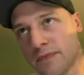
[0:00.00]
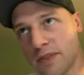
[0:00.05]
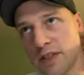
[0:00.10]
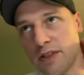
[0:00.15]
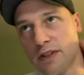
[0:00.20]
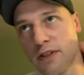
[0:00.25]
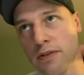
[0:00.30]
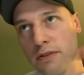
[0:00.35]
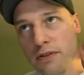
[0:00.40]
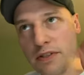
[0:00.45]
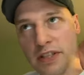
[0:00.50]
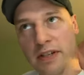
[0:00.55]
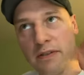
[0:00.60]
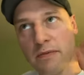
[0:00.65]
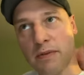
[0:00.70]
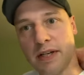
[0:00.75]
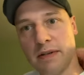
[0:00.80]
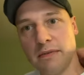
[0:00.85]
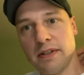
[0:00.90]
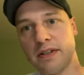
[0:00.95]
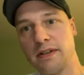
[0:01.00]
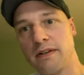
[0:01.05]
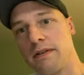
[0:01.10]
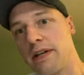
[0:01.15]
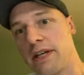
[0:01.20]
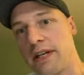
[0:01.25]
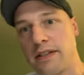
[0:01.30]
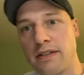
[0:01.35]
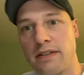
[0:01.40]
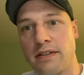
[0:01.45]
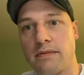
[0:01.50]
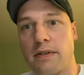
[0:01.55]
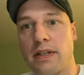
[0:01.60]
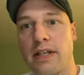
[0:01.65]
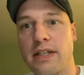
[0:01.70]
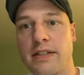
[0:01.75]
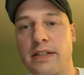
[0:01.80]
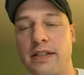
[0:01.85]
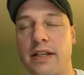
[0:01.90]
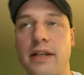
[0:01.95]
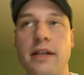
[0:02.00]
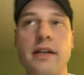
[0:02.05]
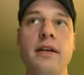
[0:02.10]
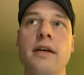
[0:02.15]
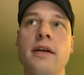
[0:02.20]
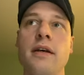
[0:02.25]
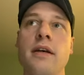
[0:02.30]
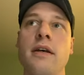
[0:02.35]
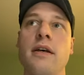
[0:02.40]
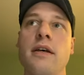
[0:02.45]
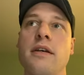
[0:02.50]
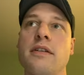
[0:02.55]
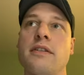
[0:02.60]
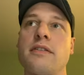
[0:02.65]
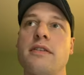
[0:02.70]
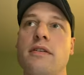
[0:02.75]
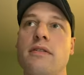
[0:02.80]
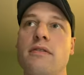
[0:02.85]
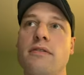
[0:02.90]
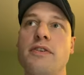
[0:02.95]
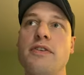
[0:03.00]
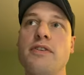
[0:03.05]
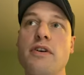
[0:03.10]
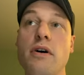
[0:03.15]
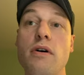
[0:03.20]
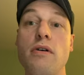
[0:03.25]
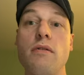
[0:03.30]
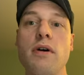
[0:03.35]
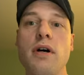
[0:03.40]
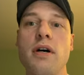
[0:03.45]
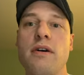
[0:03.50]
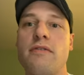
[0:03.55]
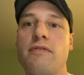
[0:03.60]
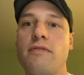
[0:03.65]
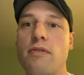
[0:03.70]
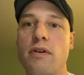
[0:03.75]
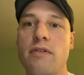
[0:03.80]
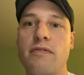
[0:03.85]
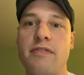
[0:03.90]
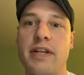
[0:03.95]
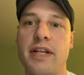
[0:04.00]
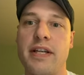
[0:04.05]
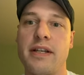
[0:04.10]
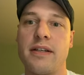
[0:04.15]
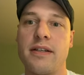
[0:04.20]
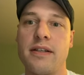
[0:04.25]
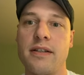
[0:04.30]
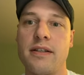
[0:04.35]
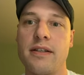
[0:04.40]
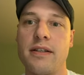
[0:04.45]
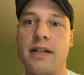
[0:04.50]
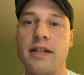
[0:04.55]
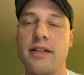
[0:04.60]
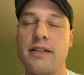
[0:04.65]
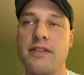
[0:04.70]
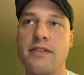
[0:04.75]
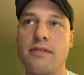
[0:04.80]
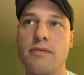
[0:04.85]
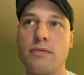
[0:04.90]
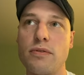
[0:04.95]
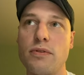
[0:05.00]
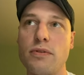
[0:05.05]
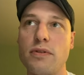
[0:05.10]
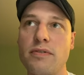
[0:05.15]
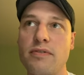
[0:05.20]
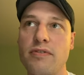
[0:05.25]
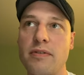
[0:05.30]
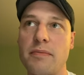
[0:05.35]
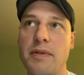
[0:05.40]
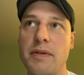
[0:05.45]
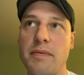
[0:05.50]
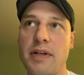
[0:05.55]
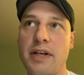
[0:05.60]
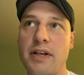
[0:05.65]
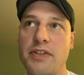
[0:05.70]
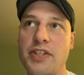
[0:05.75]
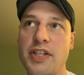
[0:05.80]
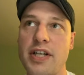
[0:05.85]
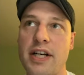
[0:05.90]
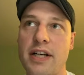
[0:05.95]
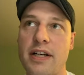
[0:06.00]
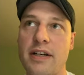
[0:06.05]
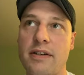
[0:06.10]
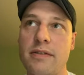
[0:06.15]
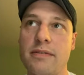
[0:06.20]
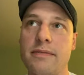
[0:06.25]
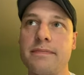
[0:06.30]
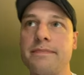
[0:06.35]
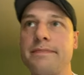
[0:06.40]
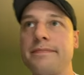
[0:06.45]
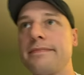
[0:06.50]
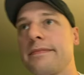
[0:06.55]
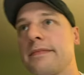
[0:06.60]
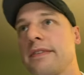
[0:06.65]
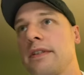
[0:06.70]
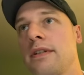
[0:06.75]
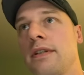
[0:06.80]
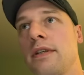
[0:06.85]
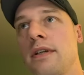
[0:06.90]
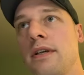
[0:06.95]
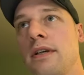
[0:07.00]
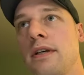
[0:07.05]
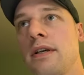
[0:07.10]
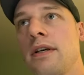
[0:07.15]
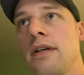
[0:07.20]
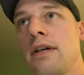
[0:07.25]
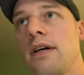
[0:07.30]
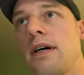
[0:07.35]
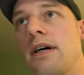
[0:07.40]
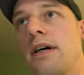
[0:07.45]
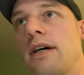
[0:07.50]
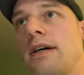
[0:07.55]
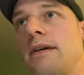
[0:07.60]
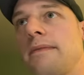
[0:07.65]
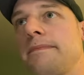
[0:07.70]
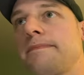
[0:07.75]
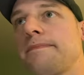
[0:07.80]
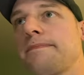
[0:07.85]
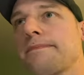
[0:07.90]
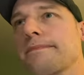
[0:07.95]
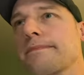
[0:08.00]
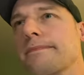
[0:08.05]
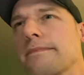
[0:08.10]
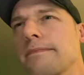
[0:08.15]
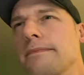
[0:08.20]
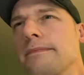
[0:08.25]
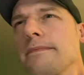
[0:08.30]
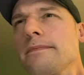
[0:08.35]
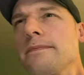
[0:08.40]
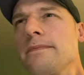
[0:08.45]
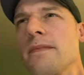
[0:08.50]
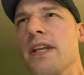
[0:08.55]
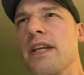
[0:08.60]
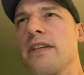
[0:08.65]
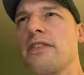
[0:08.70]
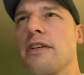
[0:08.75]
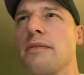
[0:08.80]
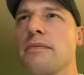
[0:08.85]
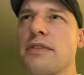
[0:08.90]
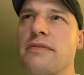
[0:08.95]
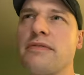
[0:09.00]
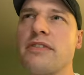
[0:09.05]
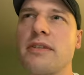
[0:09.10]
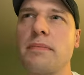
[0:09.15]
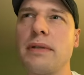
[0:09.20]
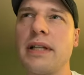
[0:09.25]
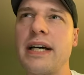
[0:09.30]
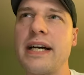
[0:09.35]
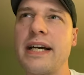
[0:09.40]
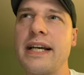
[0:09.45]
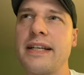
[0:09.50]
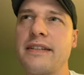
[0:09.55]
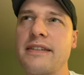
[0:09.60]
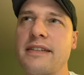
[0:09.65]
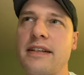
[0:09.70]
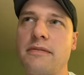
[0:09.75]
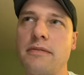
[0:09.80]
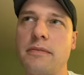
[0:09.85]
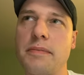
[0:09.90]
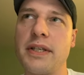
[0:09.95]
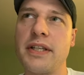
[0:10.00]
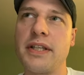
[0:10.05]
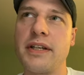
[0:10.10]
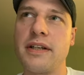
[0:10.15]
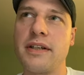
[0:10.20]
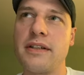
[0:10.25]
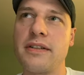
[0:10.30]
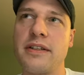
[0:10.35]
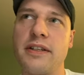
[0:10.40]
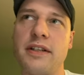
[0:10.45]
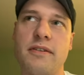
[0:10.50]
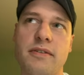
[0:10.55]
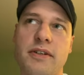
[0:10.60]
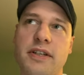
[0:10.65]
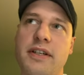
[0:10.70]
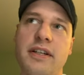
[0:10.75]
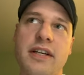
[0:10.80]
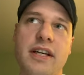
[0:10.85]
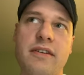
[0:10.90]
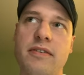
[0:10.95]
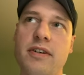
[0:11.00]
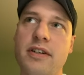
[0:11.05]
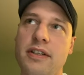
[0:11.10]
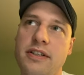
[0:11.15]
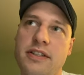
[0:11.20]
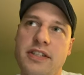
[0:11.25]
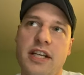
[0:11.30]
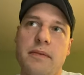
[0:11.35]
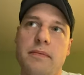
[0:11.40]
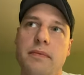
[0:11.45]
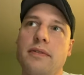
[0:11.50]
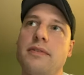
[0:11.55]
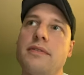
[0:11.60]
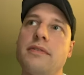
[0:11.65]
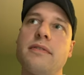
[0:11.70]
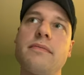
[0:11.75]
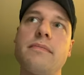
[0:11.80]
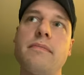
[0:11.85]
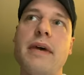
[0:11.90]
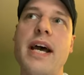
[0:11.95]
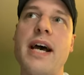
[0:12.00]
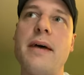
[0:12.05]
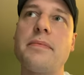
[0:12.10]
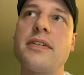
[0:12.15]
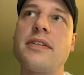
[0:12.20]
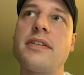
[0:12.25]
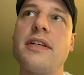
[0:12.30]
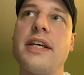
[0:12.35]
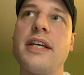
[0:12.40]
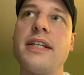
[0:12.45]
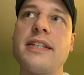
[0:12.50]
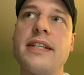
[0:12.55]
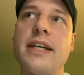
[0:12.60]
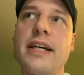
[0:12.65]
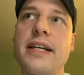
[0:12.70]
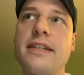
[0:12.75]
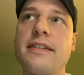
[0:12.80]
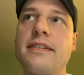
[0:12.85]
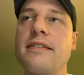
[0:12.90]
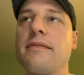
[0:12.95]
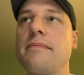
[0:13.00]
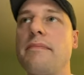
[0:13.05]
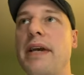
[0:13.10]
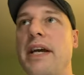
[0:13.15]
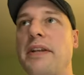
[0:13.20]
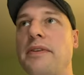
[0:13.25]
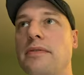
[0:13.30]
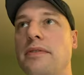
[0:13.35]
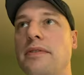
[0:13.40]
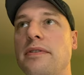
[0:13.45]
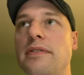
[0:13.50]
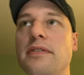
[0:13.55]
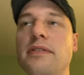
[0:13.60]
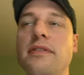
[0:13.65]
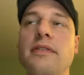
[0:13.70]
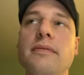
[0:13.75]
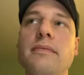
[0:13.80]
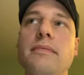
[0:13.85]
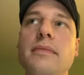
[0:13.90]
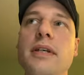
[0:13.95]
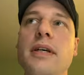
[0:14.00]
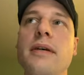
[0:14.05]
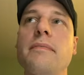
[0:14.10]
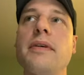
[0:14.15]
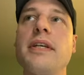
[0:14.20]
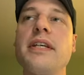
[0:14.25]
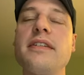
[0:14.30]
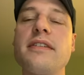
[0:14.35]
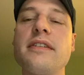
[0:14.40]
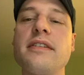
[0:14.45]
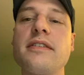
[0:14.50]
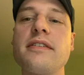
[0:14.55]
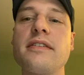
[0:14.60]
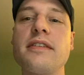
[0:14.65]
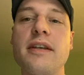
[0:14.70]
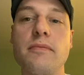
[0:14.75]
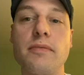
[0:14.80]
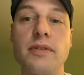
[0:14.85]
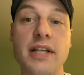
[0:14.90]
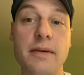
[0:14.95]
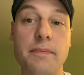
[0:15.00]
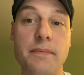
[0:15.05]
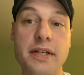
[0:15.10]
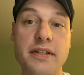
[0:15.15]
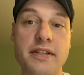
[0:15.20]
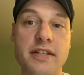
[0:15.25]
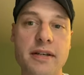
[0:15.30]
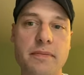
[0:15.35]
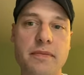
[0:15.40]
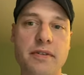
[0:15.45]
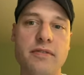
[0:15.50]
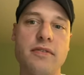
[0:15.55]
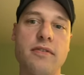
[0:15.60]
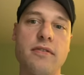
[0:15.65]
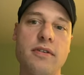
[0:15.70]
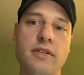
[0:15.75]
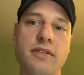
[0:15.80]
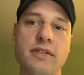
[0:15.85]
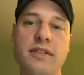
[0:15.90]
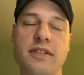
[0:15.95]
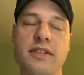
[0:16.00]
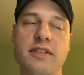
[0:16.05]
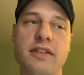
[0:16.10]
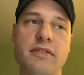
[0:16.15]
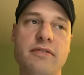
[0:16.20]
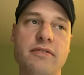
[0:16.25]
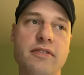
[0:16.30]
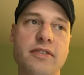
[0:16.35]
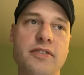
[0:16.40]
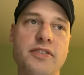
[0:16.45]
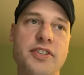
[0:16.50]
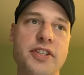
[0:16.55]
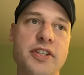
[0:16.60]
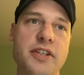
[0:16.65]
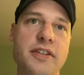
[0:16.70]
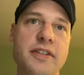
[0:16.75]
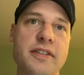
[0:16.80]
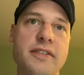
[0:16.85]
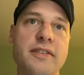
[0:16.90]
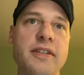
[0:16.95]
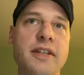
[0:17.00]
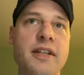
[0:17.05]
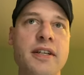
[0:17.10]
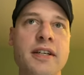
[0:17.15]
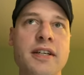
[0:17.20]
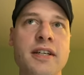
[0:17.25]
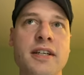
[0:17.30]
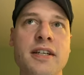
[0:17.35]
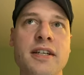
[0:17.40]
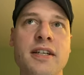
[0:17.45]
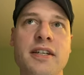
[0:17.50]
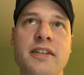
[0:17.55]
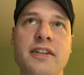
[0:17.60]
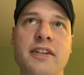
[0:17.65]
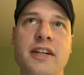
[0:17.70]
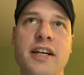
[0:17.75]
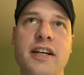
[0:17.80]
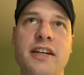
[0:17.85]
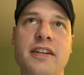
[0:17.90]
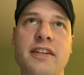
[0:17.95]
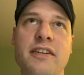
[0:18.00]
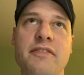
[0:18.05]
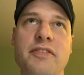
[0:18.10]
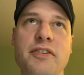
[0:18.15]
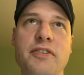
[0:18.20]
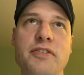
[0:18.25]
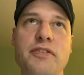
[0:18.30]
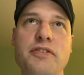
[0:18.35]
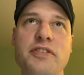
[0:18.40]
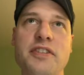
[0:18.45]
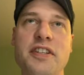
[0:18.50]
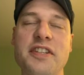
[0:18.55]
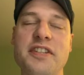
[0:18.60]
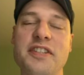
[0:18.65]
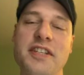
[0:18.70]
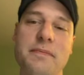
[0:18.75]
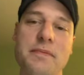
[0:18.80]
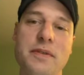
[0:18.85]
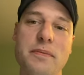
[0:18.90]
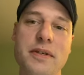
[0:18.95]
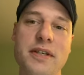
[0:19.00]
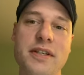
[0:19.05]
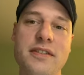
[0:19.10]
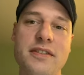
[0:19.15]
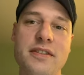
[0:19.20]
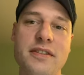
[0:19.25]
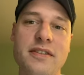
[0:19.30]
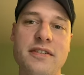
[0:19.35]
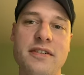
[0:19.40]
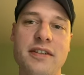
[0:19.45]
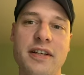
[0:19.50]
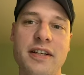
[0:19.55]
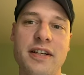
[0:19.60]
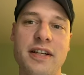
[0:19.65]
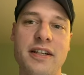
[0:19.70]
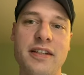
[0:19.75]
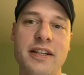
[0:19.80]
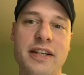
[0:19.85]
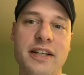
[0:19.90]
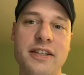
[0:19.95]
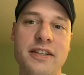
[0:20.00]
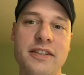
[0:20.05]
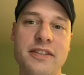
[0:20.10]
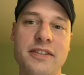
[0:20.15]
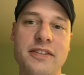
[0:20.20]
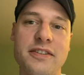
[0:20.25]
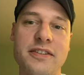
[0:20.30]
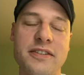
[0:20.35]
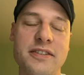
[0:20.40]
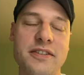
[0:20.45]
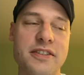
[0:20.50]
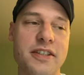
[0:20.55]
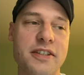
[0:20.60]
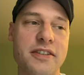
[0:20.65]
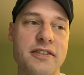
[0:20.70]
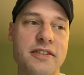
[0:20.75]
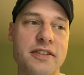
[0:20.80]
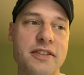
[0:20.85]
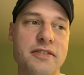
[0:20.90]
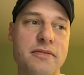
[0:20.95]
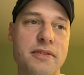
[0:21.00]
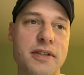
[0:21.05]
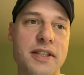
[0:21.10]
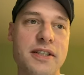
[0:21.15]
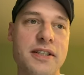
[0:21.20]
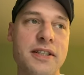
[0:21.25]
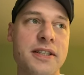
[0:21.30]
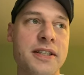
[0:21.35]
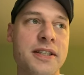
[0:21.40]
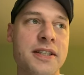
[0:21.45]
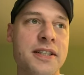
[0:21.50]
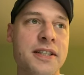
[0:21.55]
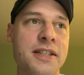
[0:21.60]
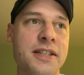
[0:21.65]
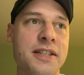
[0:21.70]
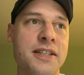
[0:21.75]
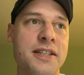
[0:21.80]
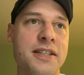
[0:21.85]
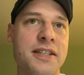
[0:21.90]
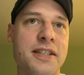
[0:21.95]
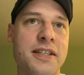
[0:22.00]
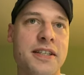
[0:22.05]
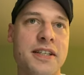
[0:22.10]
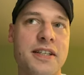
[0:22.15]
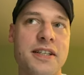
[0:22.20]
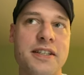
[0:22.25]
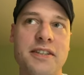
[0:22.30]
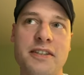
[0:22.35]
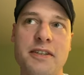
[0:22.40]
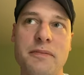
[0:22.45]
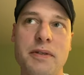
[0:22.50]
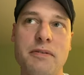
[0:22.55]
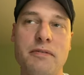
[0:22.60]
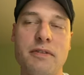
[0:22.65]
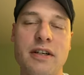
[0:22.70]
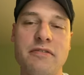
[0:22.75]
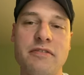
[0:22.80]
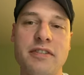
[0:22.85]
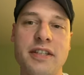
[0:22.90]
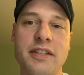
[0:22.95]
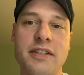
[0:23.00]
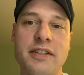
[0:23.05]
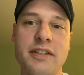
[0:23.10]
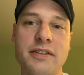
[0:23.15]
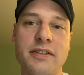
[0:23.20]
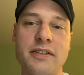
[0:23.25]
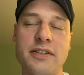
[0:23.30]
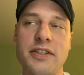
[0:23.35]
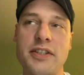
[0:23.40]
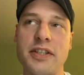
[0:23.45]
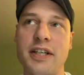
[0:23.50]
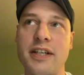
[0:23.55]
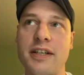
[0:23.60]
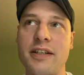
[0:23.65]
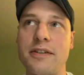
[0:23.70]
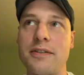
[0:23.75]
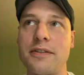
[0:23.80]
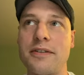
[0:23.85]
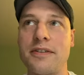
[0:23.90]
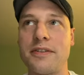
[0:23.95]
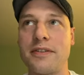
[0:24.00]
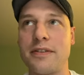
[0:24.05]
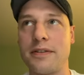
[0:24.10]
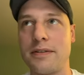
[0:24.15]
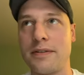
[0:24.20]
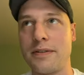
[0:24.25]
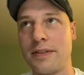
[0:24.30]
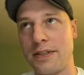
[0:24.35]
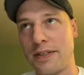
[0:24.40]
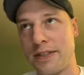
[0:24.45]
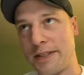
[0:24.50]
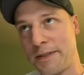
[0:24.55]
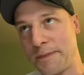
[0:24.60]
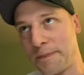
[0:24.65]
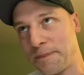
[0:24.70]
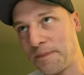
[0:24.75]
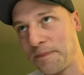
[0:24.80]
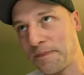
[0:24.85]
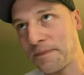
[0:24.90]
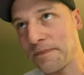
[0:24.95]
lose and win with grace is what I say. So no forfeiting. That is the rule for BBR Chicago. In terms of supplies that will be there, you know, we're going to have all our tables, maps, hit dice, manuals, pieces. They will not be dipped, of course, because this is our first year. And you're going to, if you're used to the dipped pieces like in Atlanta and St. Louis, well, you're going to be roughing it here in Chicago. So